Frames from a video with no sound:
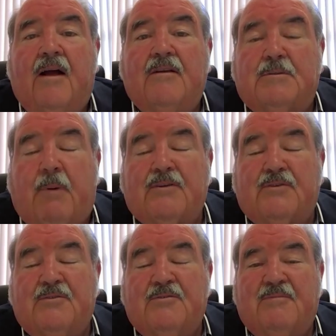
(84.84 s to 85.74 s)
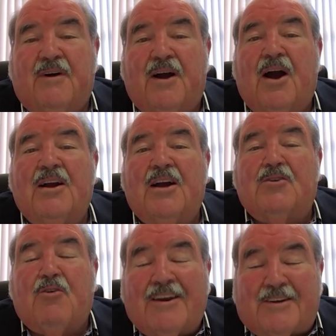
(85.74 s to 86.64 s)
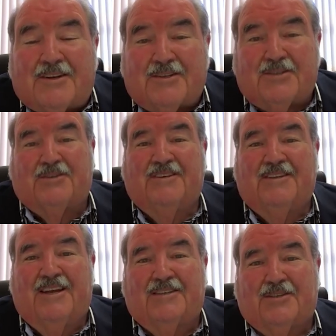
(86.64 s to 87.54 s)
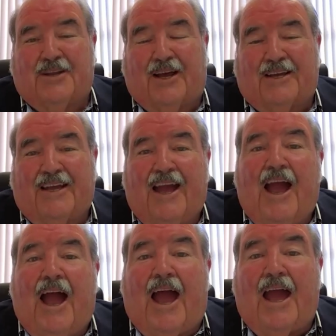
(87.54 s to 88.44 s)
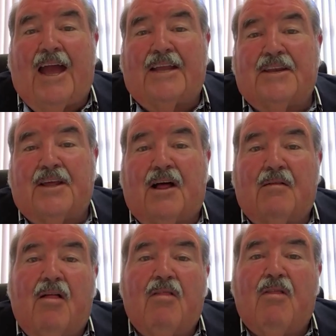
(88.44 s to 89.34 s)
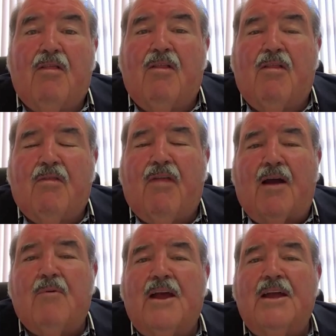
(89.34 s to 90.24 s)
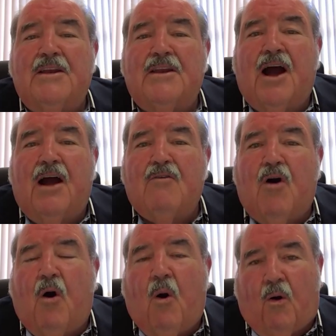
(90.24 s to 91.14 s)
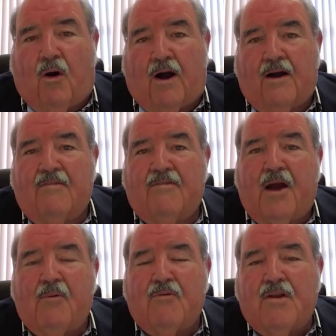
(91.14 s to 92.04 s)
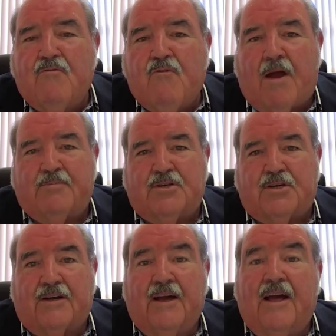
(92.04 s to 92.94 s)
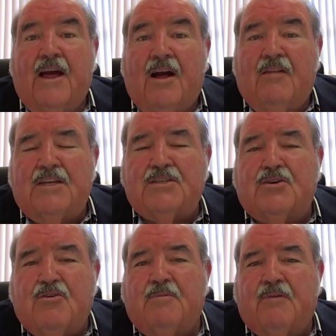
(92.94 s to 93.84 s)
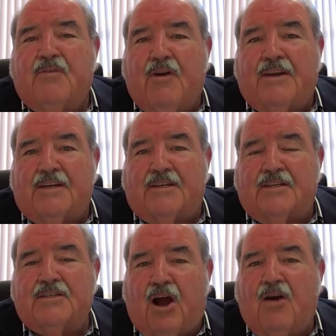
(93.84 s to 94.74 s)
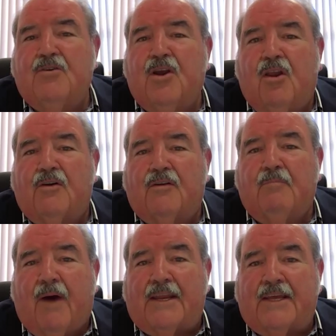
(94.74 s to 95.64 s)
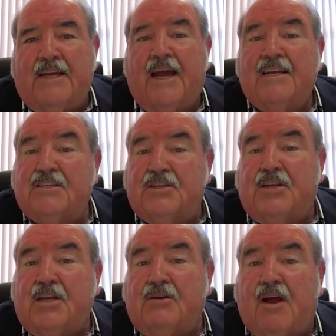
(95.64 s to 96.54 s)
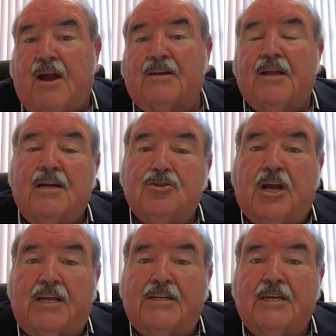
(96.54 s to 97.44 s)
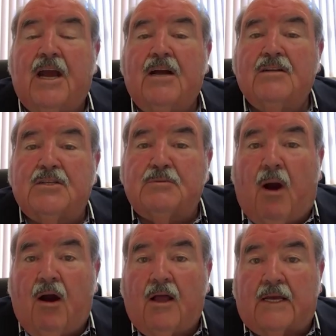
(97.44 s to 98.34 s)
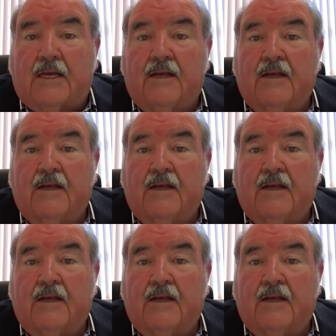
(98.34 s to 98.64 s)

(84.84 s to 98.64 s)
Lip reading: spoke to creditors yesterday, and they were in awe. They were in rapture. This group of creditors owed a lot of money, sitting around, chatting, smiling,